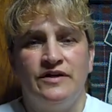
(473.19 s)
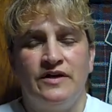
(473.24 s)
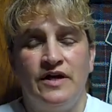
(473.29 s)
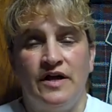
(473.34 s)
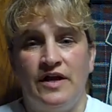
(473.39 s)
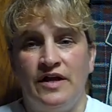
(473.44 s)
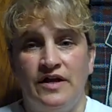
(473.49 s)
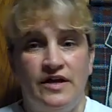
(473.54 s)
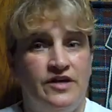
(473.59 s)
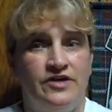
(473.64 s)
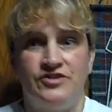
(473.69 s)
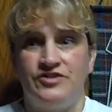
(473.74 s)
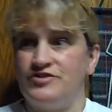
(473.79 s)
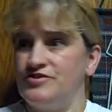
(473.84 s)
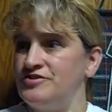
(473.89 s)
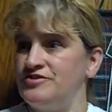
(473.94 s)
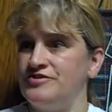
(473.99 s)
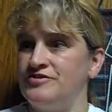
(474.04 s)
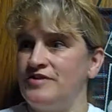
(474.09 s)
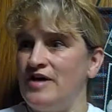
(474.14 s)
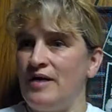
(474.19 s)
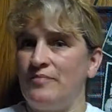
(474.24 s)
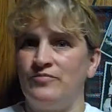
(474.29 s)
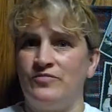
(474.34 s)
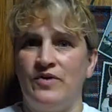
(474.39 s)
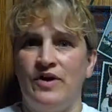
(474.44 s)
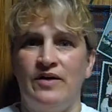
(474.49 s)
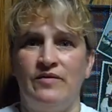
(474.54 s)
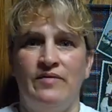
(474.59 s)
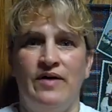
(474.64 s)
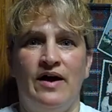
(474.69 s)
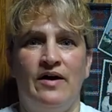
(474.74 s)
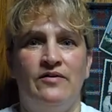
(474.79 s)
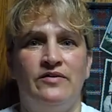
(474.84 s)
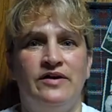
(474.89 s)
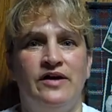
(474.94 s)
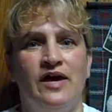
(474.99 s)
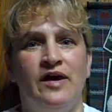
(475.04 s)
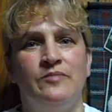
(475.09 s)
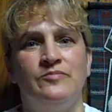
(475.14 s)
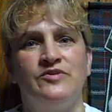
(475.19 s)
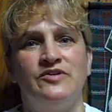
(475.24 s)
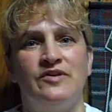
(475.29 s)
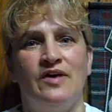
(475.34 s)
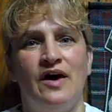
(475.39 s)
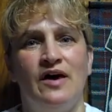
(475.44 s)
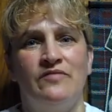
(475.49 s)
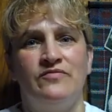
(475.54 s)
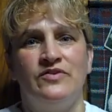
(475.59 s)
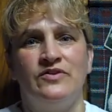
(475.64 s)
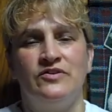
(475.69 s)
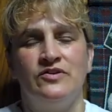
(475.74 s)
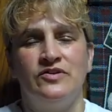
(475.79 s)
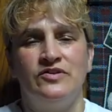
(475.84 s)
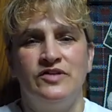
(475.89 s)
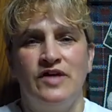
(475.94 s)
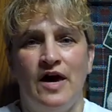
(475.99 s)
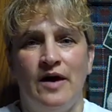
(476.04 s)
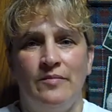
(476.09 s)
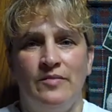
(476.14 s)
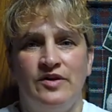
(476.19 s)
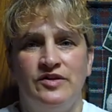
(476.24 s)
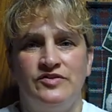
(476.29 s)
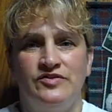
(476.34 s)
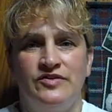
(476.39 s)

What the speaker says: And he just snapped right around and came to life and looked at me.